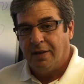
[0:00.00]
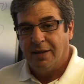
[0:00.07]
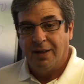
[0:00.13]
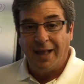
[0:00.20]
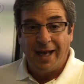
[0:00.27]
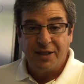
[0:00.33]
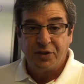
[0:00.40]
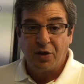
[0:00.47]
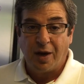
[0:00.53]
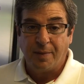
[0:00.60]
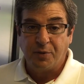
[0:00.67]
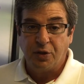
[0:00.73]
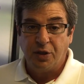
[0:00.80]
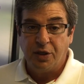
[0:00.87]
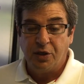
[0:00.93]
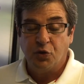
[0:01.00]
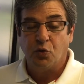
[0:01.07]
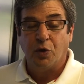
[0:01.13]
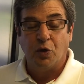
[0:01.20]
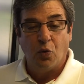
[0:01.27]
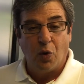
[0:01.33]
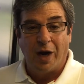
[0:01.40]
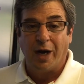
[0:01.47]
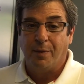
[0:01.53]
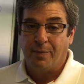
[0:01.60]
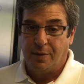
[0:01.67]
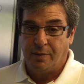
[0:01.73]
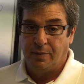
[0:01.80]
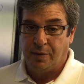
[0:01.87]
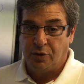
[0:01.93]
The last option is required
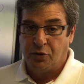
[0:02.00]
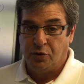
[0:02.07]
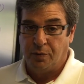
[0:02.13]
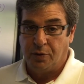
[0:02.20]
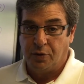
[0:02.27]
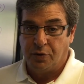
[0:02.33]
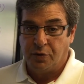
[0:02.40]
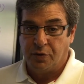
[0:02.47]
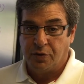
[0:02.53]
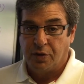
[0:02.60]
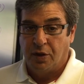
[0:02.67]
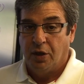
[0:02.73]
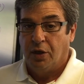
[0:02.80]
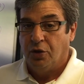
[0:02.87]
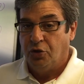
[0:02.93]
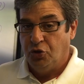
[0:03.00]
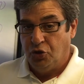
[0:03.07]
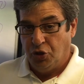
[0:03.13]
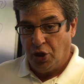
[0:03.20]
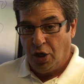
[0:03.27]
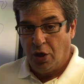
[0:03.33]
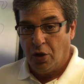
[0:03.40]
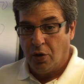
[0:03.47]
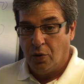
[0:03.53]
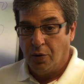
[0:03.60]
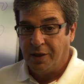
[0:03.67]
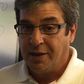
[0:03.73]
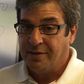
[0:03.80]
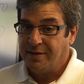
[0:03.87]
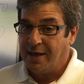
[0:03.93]
minimum distributions.
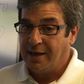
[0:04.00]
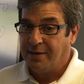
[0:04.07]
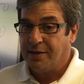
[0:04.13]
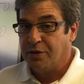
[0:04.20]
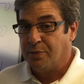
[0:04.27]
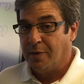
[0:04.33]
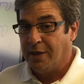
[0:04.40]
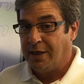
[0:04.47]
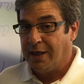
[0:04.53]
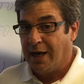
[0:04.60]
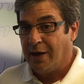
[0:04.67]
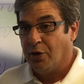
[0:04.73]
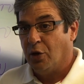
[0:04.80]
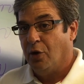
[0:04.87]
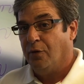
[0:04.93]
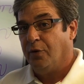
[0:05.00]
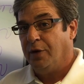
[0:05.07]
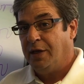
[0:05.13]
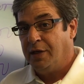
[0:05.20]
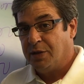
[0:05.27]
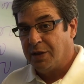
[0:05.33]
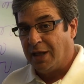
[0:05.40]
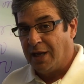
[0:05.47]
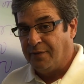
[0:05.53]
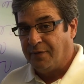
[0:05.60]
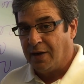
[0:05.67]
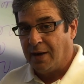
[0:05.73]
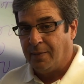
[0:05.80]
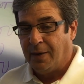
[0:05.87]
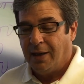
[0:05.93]
Joe can take this money out over his
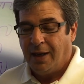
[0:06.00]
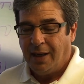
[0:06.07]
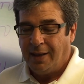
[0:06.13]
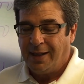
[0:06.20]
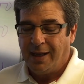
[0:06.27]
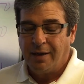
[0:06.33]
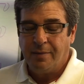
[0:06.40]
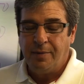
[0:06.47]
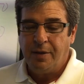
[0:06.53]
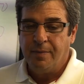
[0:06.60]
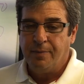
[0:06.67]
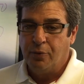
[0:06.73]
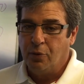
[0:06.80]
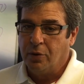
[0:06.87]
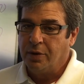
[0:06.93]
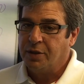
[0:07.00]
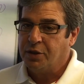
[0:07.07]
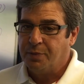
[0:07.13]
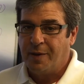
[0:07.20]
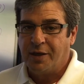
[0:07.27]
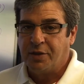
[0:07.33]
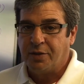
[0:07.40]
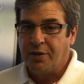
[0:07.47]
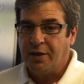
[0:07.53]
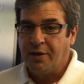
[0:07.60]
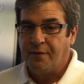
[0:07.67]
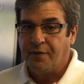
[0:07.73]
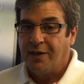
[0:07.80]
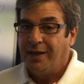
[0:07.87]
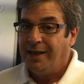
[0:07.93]
lifetime, and that can be important, especially
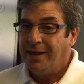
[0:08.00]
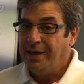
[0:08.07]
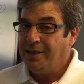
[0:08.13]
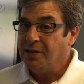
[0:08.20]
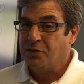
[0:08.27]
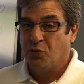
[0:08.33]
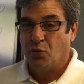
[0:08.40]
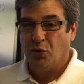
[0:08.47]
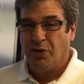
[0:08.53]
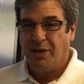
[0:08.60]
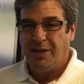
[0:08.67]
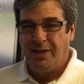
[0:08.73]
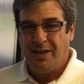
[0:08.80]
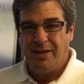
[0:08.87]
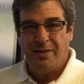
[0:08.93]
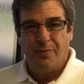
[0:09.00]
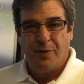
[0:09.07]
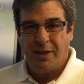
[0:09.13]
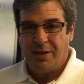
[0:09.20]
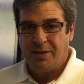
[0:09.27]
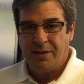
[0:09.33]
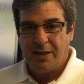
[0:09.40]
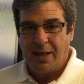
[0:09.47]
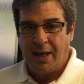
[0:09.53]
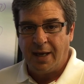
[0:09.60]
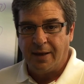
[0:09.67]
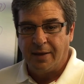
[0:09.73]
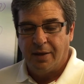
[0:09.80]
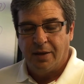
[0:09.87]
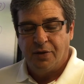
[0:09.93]
if he doesn't really need the money
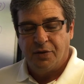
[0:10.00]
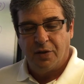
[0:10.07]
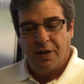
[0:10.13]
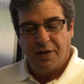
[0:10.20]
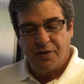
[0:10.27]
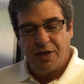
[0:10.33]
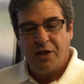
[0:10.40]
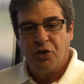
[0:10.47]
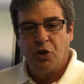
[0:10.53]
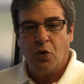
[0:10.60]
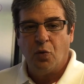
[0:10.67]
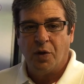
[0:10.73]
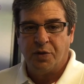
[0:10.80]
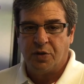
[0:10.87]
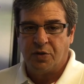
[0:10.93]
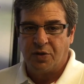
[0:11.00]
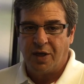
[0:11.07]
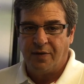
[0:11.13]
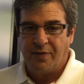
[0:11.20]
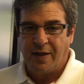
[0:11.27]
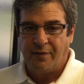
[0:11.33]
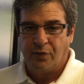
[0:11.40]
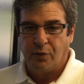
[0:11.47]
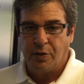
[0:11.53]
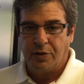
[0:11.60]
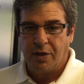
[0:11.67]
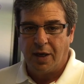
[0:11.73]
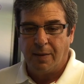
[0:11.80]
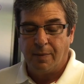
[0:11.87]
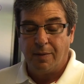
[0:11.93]
today. So let's say Joe wants to save that for
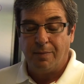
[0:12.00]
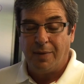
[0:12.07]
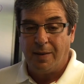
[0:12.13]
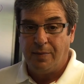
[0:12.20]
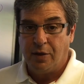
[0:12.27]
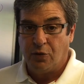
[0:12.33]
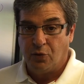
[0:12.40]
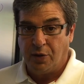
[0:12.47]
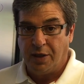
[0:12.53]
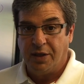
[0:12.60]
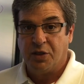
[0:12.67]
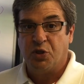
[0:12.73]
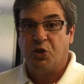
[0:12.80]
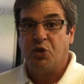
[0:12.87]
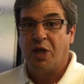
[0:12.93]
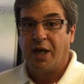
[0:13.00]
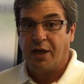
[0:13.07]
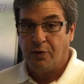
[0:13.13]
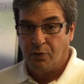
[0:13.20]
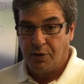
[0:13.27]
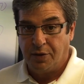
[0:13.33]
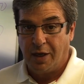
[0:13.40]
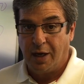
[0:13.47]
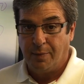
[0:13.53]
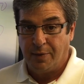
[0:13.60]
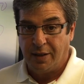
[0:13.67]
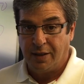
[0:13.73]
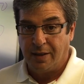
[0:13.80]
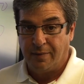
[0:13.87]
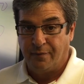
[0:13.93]
retirement, maybe create a second
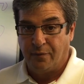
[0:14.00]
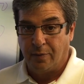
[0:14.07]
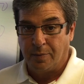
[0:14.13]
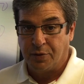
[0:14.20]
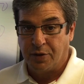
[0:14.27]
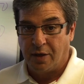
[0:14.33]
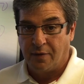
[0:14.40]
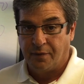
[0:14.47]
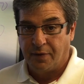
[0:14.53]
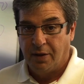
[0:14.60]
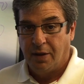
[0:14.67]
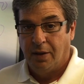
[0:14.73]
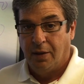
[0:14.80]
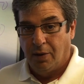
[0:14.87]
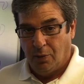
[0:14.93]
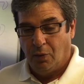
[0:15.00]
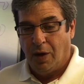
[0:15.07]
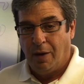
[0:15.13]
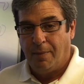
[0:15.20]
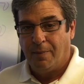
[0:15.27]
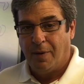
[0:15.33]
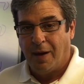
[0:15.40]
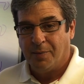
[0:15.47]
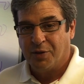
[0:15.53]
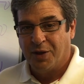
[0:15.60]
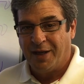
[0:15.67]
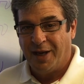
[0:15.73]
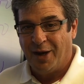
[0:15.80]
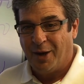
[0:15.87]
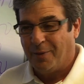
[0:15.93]
retirement income for himself. Well, mom's
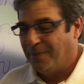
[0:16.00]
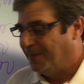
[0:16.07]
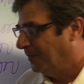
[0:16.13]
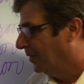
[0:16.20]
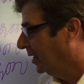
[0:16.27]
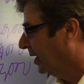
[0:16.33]
going to help.